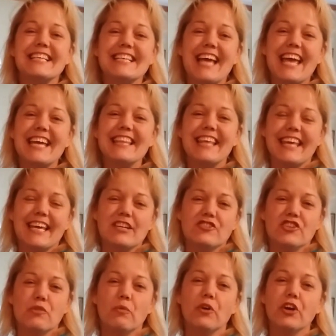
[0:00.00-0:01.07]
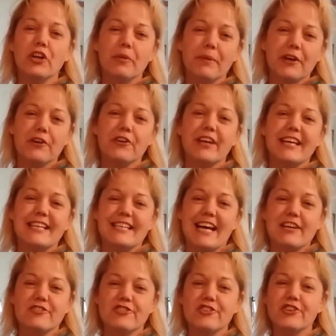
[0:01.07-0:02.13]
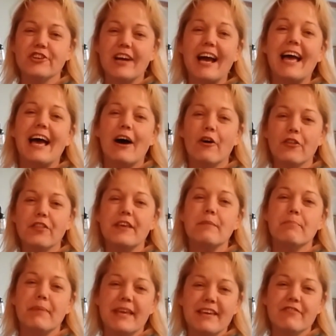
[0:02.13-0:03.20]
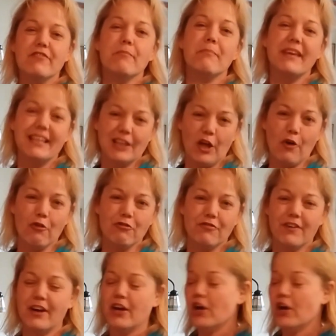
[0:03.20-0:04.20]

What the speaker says: Today in the kitchen, we're going to be cooking Dexter a healthy beef meatloaf.